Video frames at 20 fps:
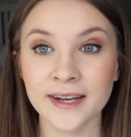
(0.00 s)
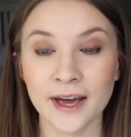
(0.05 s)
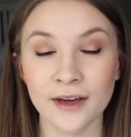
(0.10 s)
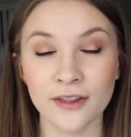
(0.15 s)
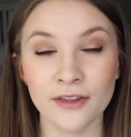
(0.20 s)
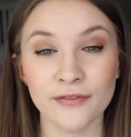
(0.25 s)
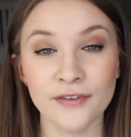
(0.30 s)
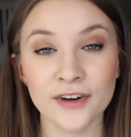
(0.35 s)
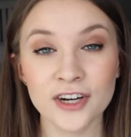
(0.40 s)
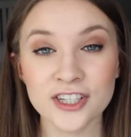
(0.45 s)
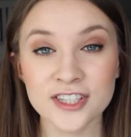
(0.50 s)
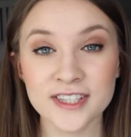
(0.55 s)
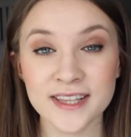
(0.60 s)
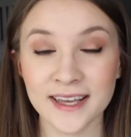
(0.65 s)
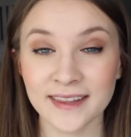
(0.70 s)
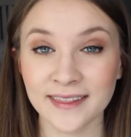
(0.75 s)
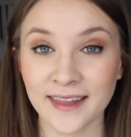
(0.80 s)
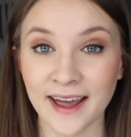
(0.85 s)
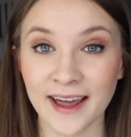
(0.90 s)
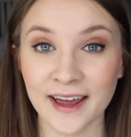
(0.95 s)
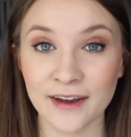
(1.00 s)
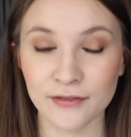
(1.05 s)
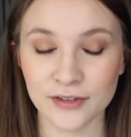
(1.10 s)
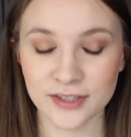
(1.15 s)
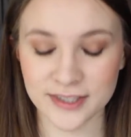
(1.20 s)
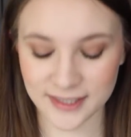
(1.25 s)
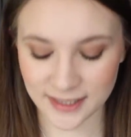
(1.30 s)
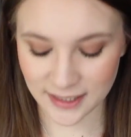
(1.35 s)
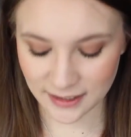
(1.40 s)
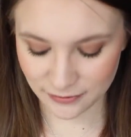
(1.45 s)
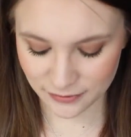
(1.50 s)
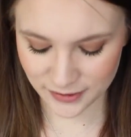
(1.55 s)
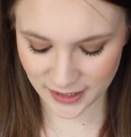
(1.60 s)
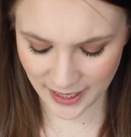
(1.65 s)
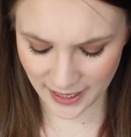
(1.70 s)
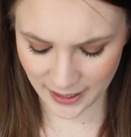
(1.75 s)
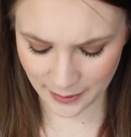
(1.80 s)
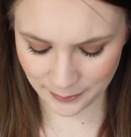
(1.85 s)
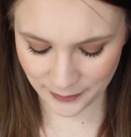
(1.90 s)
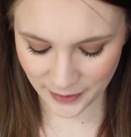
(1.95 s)
Now the first thing that I have received,
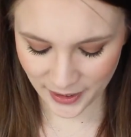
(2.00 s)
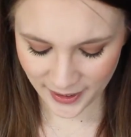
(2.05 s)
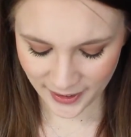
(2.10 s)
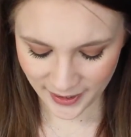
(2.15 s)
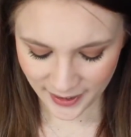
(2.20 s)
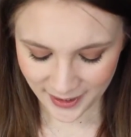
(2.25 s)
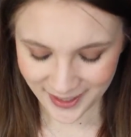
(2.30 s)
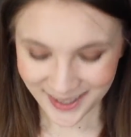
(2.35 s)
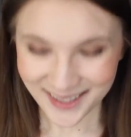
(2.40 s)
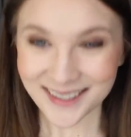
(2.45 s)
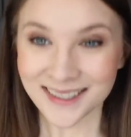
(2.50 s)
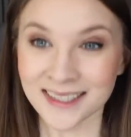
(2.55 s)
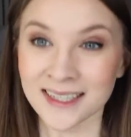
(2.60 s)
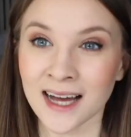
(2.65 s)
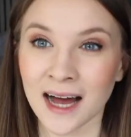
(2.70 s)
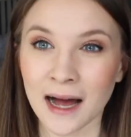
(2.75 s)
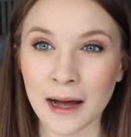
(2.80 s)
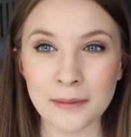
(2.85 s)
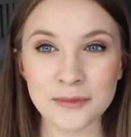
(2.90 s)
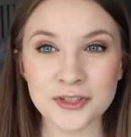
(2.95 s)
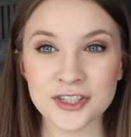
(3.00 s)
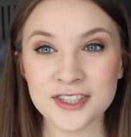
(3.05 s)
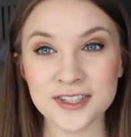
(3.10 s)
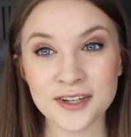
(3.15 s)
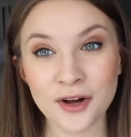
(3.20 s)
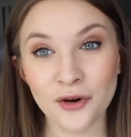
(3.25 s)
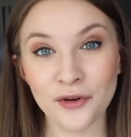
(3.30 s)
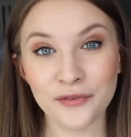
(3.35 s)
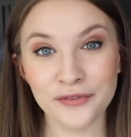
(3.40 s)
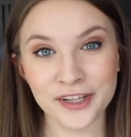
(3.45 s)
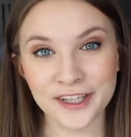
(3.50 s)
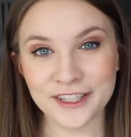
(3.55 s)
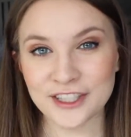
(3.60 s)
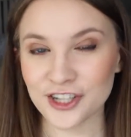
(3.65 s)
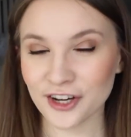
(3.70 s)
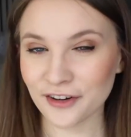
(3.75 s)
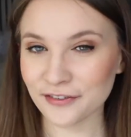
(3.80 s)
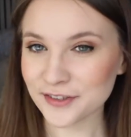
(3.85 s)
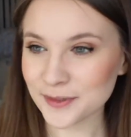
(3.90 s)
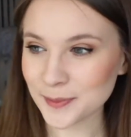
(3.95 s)
I'm just not overly
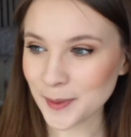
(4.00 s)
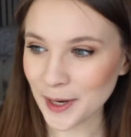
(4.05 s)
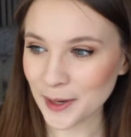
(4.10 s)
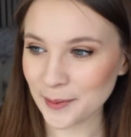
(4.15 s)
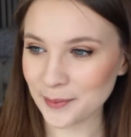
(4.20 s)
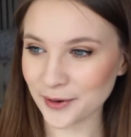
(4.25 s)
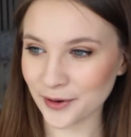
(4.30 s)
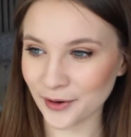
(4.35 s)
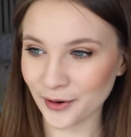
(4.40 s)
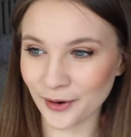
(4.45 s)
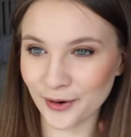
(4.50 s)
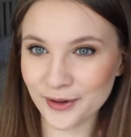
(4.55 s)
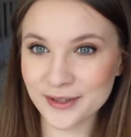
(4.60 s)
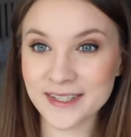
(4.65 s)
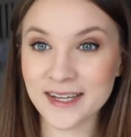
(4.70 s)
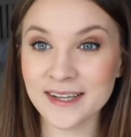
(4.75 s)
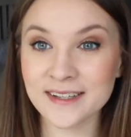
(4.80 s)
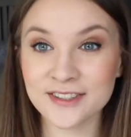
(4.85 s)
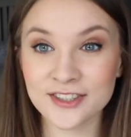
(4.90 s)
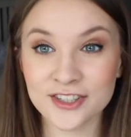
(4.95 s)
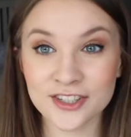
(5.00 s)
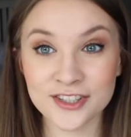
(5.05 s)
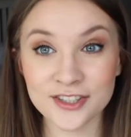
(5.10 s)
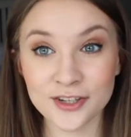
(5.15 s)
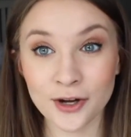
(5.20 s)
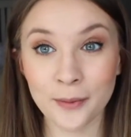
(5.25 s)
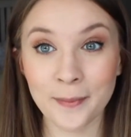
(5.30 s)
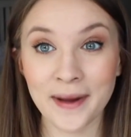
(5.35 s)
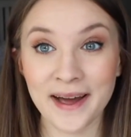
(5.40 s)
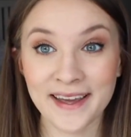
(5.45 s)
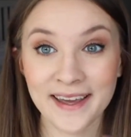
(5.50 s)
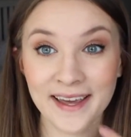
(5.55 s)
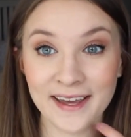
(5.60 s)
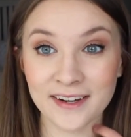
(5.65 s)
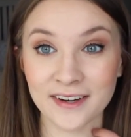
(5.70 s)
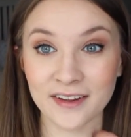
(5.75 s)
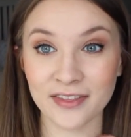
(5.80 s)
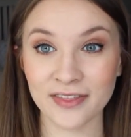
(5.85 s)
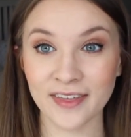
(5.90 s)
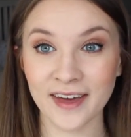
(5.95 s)
chuffed about because it's just not my
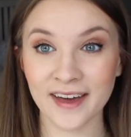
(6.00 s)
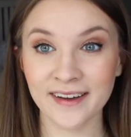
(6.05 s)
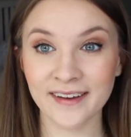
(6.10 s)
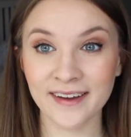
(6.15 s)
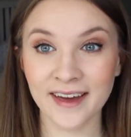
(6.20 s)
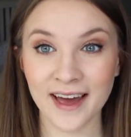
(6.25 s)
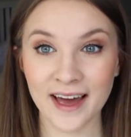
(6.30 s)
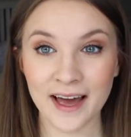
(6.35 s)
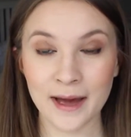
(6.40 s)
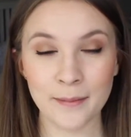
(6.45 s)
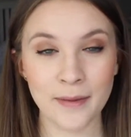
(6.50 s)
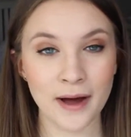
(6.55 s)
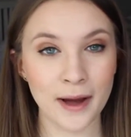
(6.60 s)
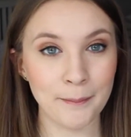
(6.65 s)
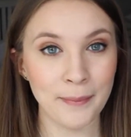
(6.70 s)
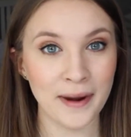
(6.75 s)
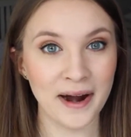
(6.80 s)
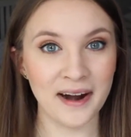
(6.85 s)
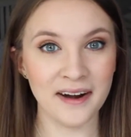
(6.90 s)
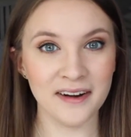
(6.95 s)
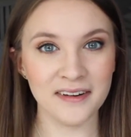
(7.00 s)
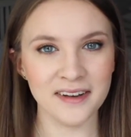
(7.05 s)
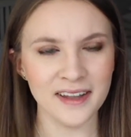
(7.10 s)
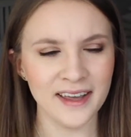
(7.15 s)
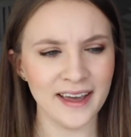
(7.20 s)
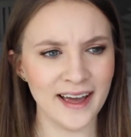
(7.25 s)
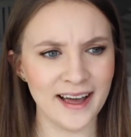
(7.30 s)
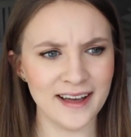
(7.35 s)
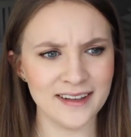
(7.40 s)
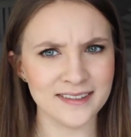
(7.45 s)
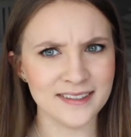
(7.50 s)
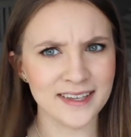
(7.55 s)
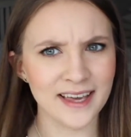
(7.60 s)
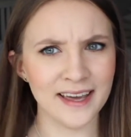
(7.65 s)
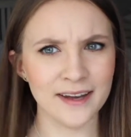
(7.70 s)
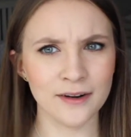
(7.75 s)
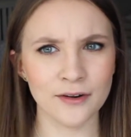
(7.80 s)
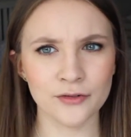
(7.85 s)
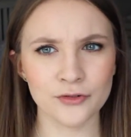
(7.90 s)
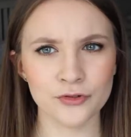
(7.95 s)
kind of thing. Apparently it is
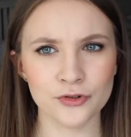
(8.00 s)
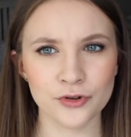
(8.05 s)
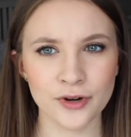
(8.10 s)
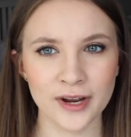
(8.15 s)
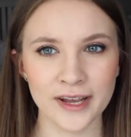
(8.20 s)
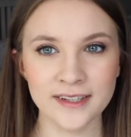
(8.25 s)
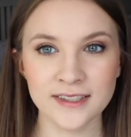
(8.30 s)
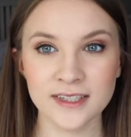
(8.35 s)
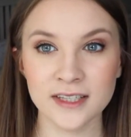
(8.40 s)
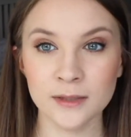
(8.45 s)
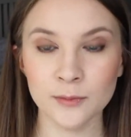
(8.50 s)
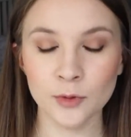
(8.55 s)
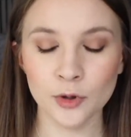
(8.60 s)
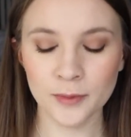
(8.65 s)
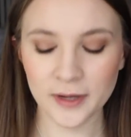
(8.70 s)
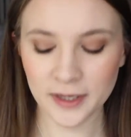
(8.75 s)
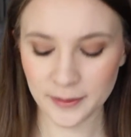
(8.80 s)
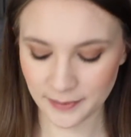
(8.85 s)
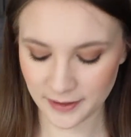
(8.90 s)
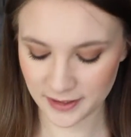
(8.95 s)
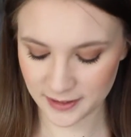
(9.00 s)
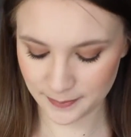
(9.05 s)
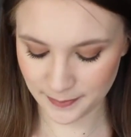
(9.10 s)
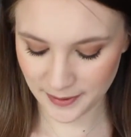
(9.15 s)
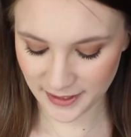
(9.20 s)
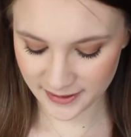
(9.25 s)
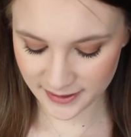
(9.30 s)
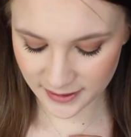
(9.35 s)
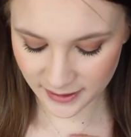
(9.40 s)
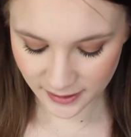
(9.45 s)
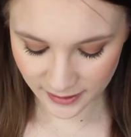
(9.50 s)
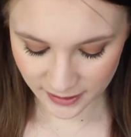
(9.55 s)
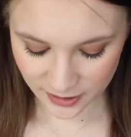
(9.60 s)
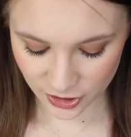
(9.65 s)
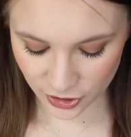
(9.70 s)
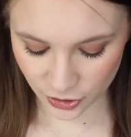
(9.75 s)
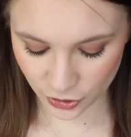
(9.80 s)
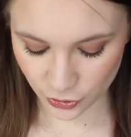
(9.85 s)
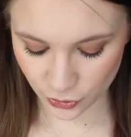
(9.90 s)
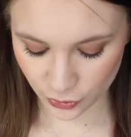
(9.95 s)
kind of on trend at the moment, but it's basically
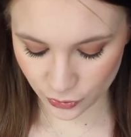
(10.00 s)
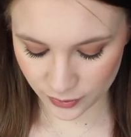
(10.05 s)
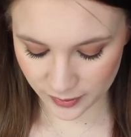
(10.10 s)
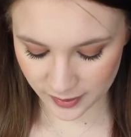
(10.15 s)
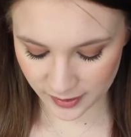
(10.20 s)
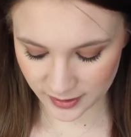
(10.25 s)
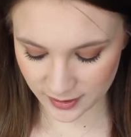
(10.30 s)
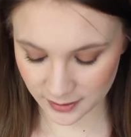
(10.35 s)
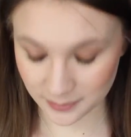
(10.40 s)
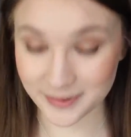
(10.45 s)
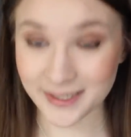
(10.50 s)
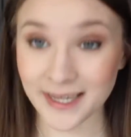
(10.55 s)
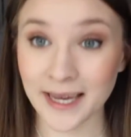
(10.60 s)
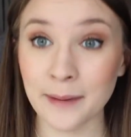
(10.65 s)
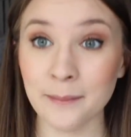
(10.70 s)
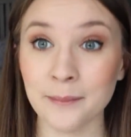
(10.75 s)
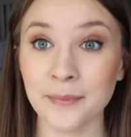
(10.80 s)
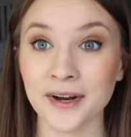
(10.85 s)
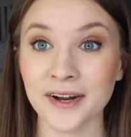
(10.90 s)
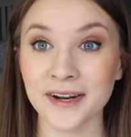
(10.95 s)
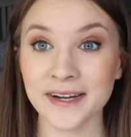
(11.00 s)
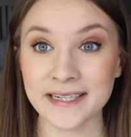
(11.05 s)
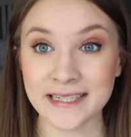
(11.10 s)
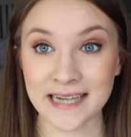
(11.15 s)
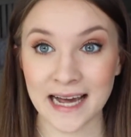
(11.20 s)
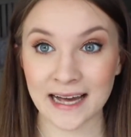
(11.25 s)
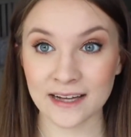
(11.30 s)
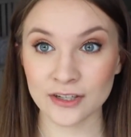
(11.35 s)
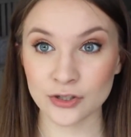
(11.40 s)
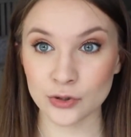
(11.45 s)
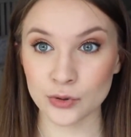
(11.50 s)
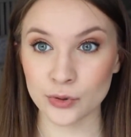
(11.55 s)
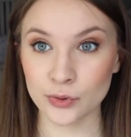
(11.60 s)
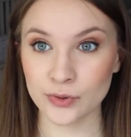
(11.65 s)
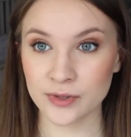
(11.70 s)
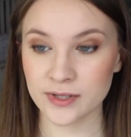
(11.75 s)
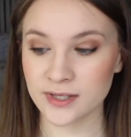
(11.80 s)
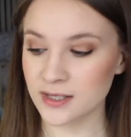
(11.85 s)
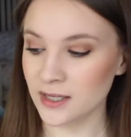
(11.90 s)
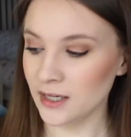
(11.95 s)
to use some temporary
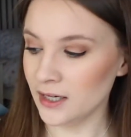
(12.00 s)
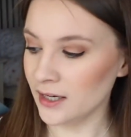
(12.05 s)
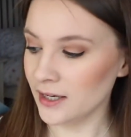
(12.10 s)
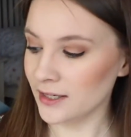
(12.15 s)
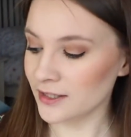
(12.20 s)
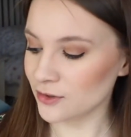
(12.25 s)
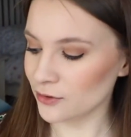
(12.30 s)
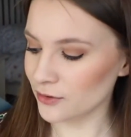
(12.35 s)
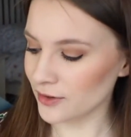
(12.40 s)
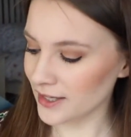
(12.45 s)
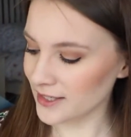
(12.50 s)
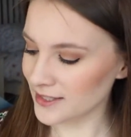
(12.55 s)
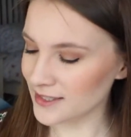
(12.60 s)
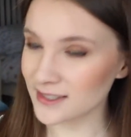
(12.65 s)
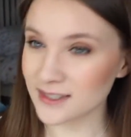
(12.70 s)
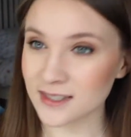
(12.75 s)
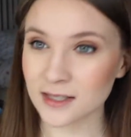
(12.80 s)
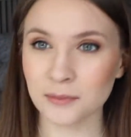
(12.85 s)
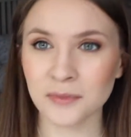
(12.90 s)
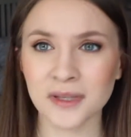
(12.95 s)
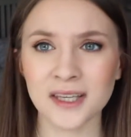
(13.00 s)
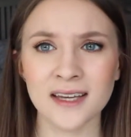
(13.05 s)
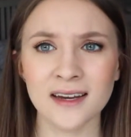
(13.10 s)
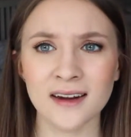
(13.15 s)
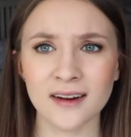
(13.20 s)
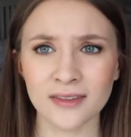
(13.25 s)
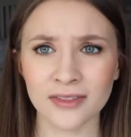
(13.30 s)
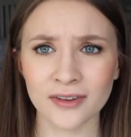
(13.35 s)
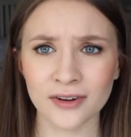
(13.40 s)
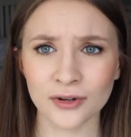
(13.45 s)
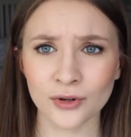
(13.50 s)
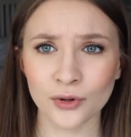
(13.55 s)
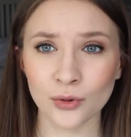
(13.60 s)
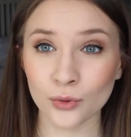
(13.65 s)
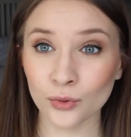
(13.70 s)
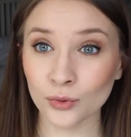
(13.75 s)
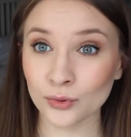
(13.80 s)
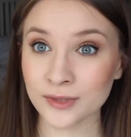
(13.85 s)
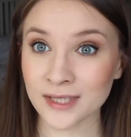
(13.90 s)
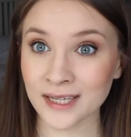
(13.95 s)
tattoos. So this is them here. They're
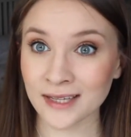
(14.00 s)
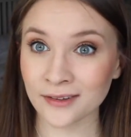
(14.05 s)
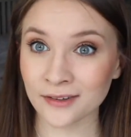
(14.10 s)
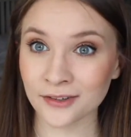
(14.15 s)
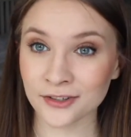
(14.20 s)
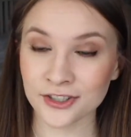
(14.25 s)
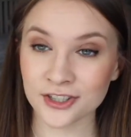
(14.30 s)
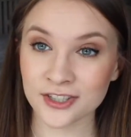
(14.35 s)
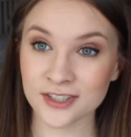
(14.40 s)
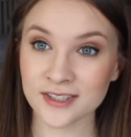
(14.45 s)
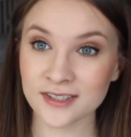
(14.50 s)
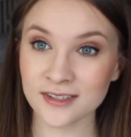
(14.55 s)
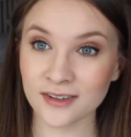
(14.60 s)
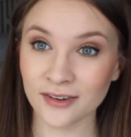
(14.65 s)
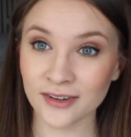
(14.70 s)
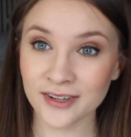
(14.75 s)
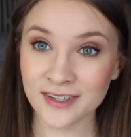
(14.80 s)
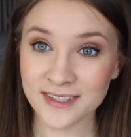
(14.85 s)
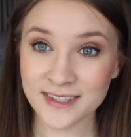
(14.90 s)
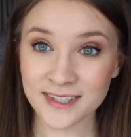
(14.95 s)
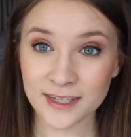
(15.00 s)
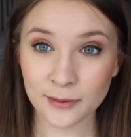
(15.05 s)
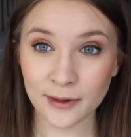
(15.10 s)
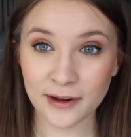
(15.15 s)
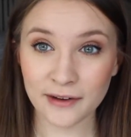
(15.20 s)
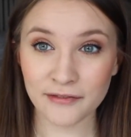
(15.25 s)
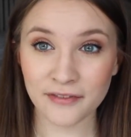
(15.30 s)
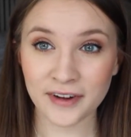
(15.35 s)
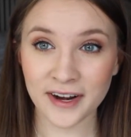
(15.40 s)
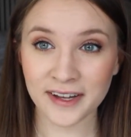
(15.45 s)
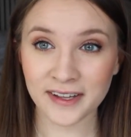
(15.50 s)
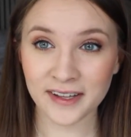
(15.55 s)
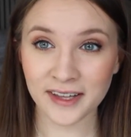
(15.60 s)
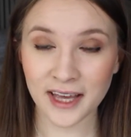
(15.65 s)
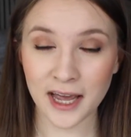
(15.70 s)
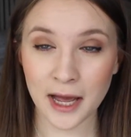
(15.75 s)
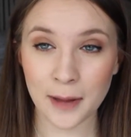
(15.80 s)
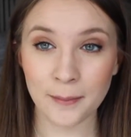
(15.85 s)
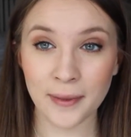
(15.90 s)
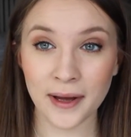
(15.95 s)
gold and they're just honestly, quite
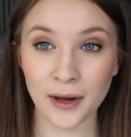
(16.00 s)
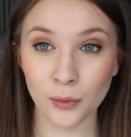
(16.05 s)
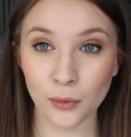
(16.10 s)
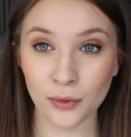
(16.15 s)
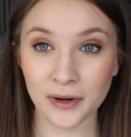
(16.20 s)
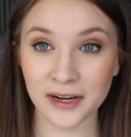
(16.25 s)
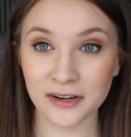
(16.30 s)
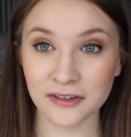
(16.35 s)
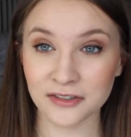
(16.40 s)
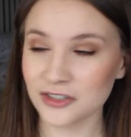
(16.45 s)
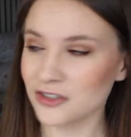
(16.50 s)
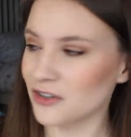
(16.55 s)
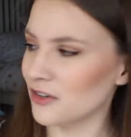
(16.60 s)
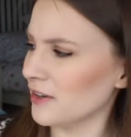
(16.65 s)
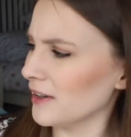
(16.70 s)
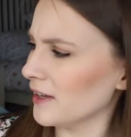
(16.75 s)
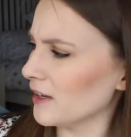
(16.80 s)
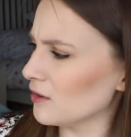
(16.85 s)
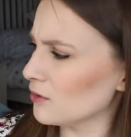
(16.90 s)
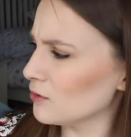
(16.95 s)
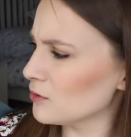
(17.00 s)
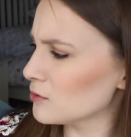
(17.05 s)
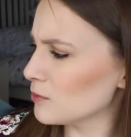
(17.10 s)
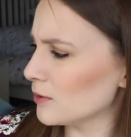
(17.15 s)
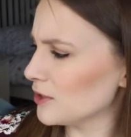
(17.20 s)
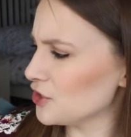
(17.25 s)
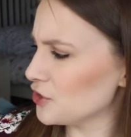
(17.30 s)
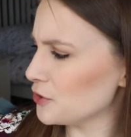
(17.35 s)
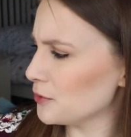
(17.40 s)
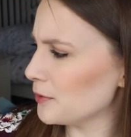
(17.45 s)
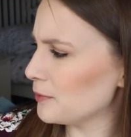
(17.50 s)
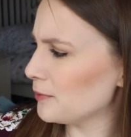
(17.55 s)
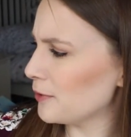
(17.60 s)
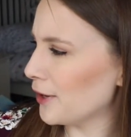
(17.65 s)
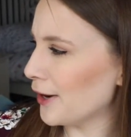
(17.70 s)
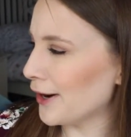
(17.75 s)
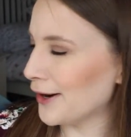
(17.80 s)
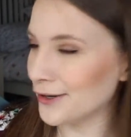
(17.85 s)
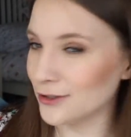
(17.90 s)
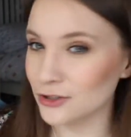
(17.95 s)
frankly, a bit weird. They're like those ones you would
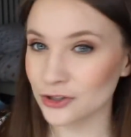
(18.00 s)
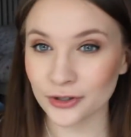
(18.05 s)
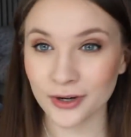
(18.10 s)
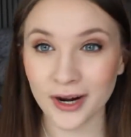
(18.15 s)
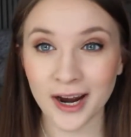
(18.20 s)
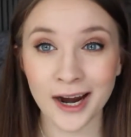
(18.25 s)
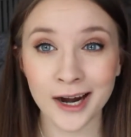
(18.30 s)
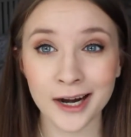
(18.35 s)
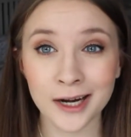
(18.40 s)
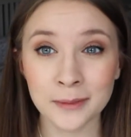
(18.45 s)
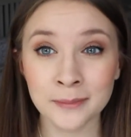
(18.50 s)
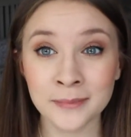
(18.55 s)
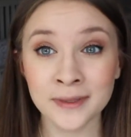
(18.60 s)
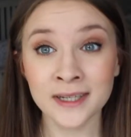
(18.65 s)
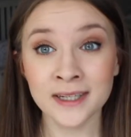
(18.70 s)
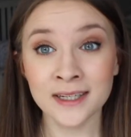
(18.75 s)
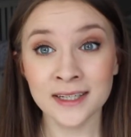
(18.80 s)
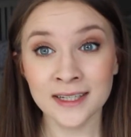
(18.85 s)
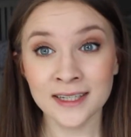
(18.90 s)
put around your arm.